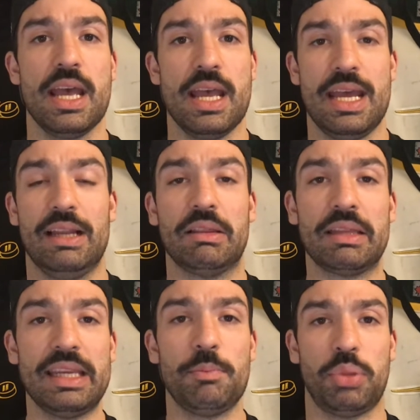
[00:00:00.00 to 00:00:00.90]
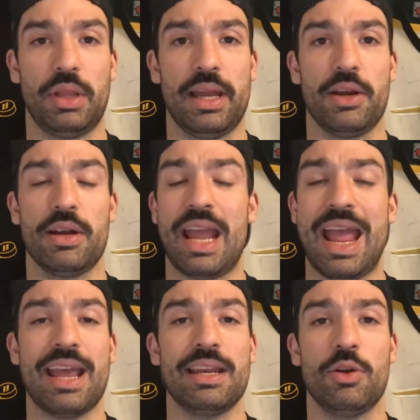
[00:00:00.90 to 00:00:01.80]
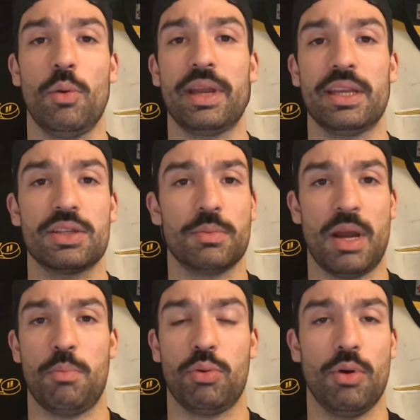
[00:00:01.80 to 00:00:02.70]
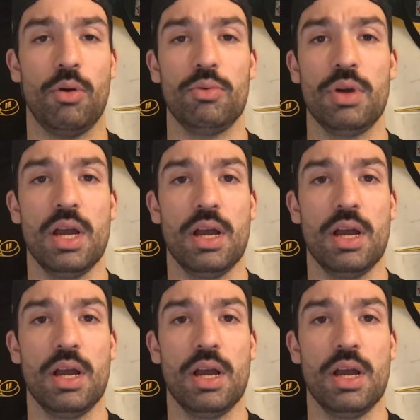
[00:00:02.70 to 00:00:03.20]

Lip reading: an elite player and going into my pro